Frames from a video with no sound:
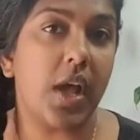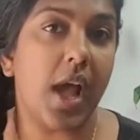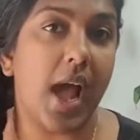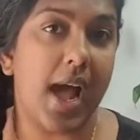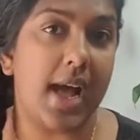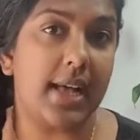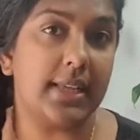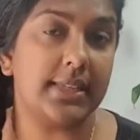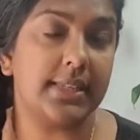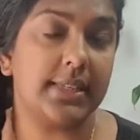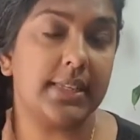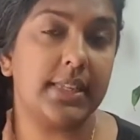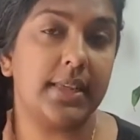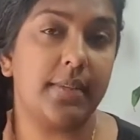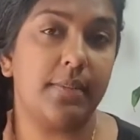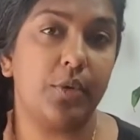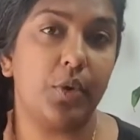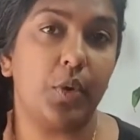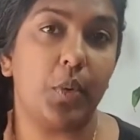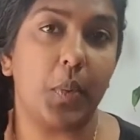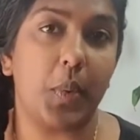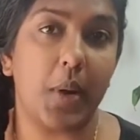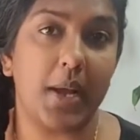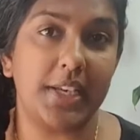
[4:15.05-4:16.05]
ask them
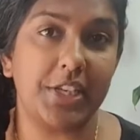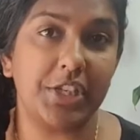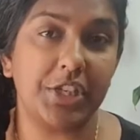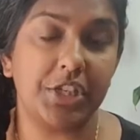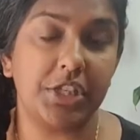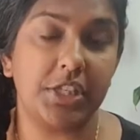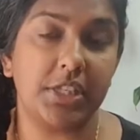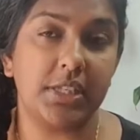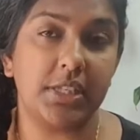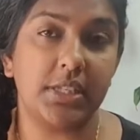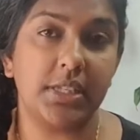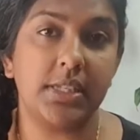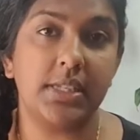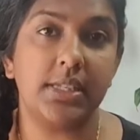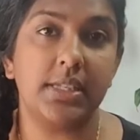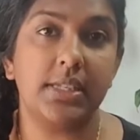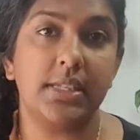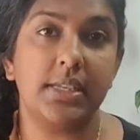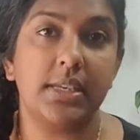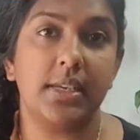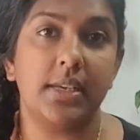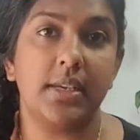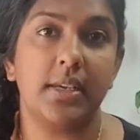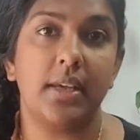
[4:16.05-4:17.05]
questions
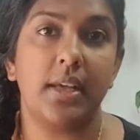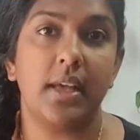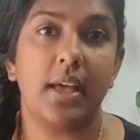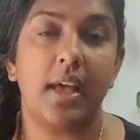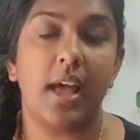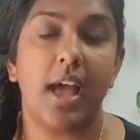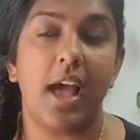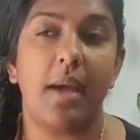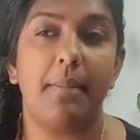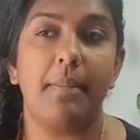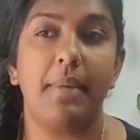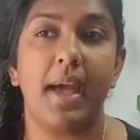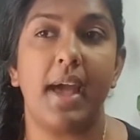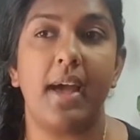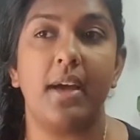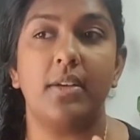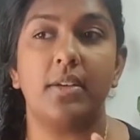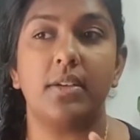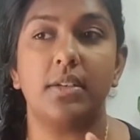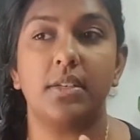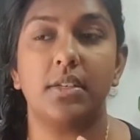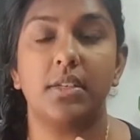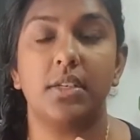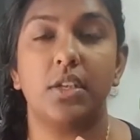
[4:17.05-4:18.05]

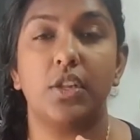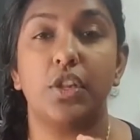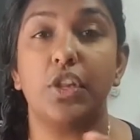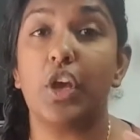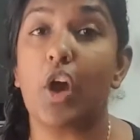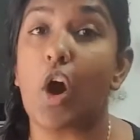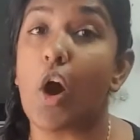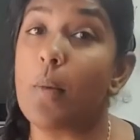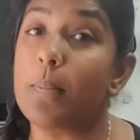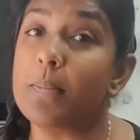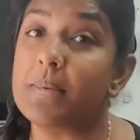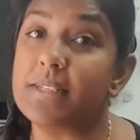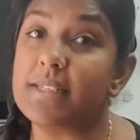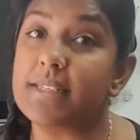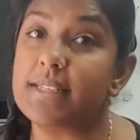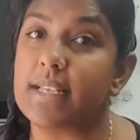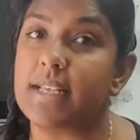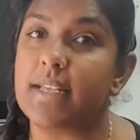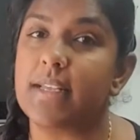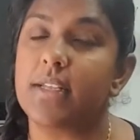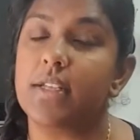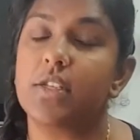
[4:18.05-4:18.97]
about the opposite.